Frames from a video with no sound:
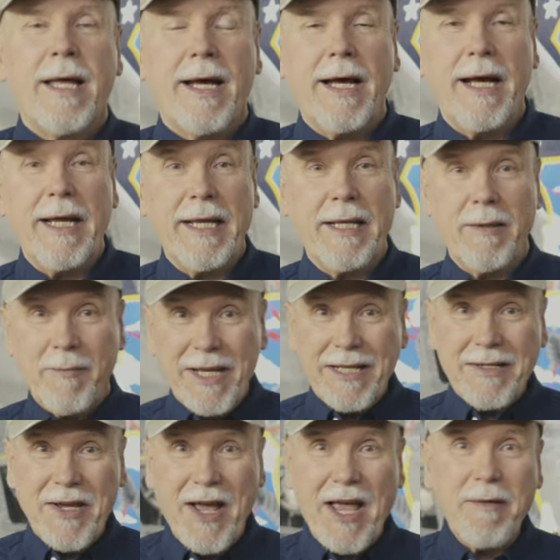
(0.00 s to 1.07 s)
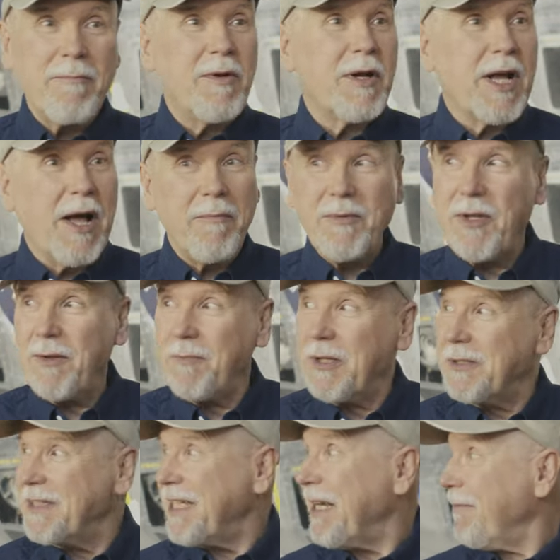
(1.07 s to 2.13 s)
Uh, in the meantime, come to the
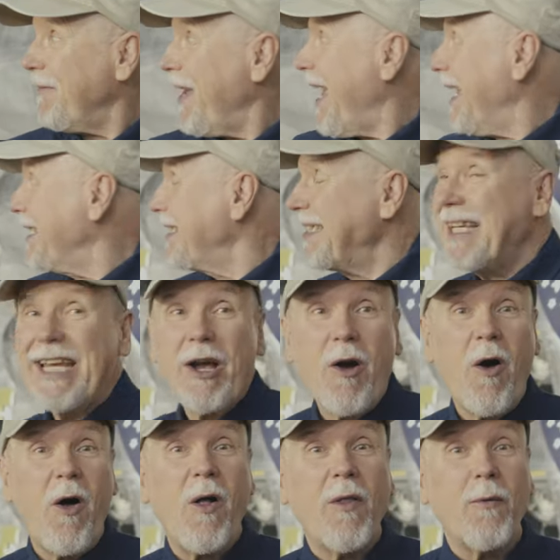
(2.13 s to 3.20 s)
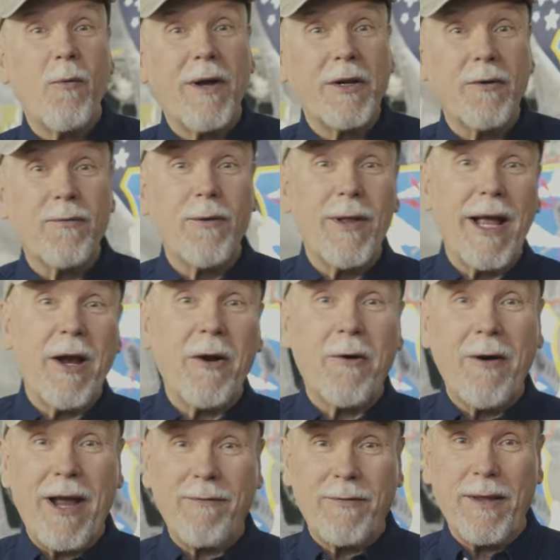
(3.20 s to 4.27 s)
museum and see all the wonderful
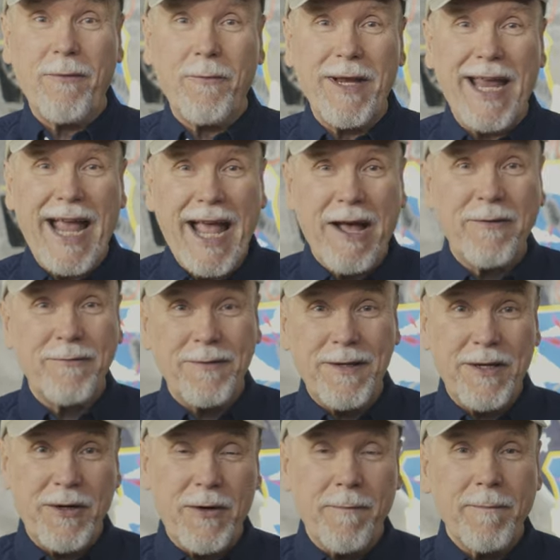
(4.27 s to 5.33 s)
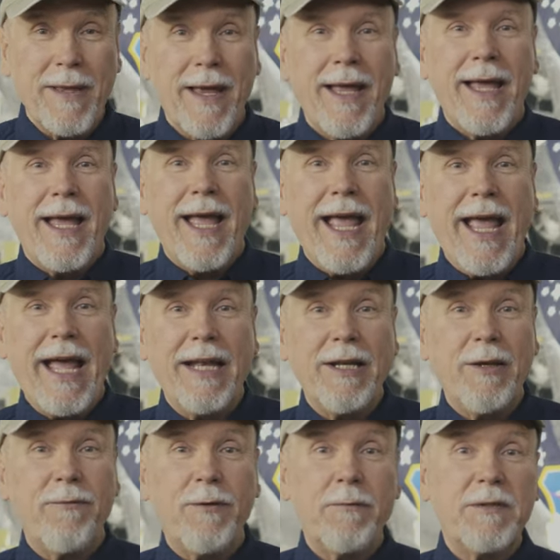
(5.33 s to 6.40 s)
aircraft that we have here. And
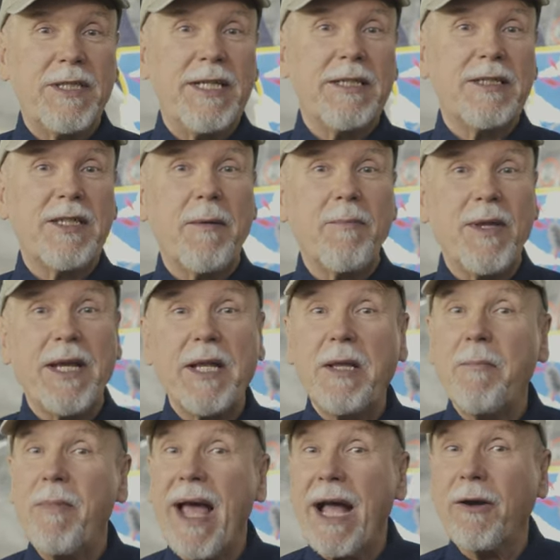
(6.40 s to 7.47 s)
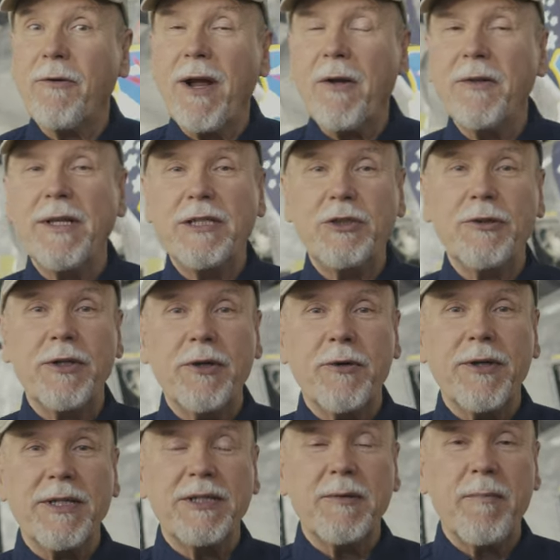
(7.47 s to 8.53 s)
if you've seen something in the background that you're
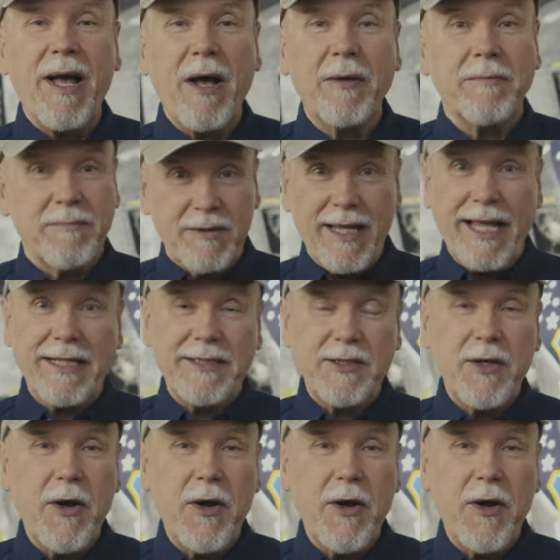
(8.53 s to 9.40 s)
curious about, let us